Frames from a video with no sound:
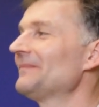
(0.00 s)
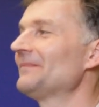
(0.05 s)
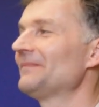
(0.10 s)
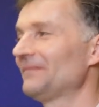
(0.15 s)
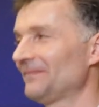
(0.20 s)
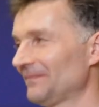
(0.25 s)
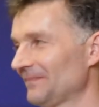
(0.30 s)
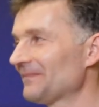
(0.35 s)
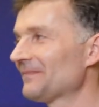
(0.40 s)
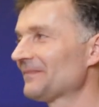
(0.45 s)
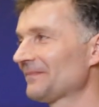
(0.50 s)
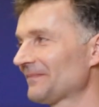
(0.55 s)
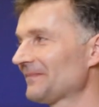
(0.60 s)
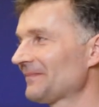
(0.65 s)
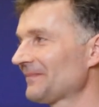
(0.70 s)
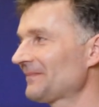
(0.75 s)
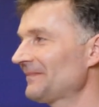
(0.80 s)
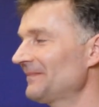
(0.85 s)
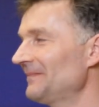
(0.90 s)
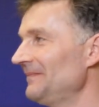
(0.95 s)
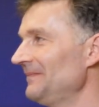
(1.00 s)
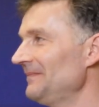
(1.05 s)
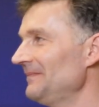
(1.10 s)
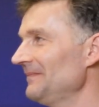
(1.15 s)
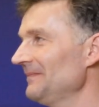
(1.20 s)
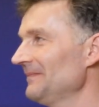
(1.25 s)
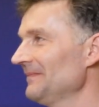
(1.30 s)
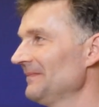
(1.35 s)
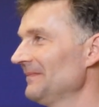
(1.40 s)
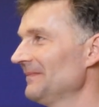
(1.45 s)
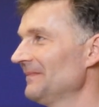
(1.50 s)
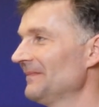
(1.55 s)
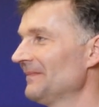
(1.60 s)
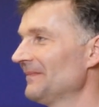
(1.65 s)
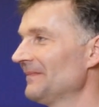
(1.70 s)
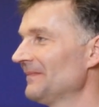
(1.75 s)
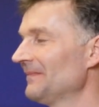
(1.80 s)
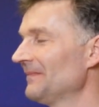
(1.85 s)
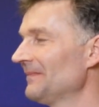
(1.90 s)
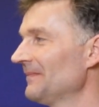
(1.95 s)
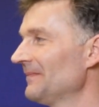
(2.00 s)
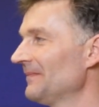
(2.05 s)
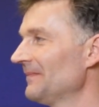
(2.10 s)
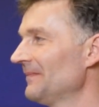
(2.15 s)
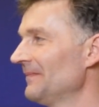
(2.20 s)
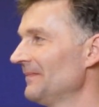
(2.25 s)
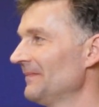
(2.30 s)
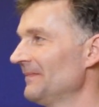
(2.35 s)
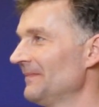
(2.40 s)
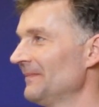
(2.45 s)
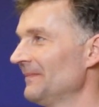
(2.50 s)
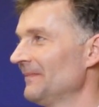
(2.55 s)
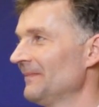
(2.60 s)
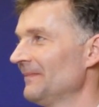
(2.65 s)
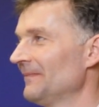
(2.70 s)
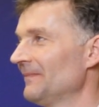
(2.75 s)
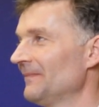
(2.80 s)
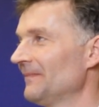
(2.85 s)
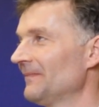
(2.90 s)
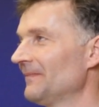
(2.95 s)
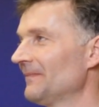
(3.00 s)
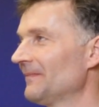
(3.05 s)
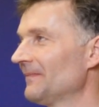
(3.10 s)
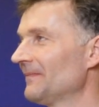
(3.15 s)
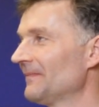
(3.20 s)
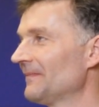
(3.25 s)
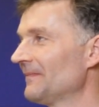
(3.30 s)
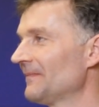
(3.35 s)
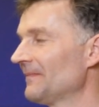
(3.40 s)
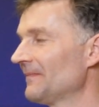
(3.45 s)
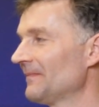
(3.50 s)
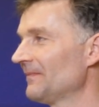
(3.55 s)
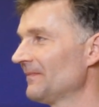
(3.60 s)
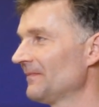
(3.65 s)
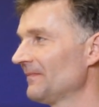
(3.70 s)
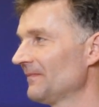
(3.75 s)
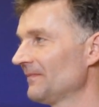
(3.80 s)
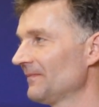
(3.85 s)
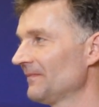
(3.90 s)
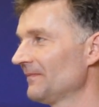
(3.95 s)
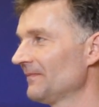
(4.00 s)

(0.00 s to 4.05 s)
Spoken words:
This person isn't speaking.